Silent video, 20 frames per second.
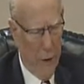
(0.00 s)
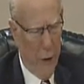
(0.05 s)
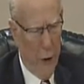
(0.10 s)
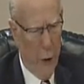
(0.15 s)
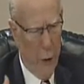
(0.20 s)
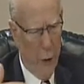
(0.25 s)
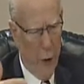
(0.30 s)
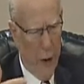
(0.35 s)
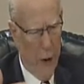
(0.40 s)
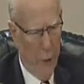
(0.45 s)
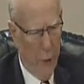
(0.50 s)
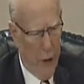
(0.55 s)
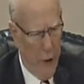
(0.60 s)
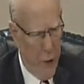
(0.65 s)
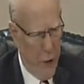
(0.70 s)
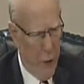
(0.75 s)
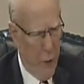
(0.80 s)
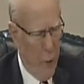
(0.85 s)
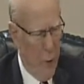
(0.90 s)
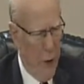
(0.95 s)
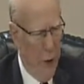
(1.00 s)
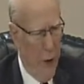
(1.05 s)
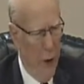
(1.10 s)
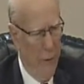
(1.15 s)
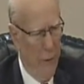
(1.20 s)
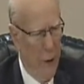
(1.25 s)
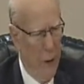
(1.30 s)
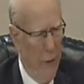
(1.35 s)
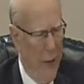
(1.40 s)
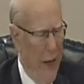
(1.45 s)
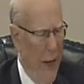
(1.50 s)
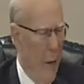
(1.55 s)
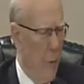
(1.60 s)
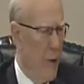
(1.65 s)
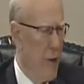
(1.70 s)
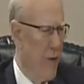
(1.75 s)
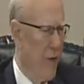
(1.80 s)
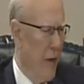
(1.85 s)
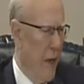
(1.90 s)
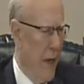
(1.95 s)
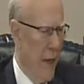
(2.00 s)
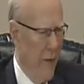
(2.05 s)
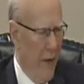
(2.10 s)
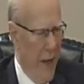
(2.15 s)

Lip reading: Newt Gingrich and whatever, and that was fine.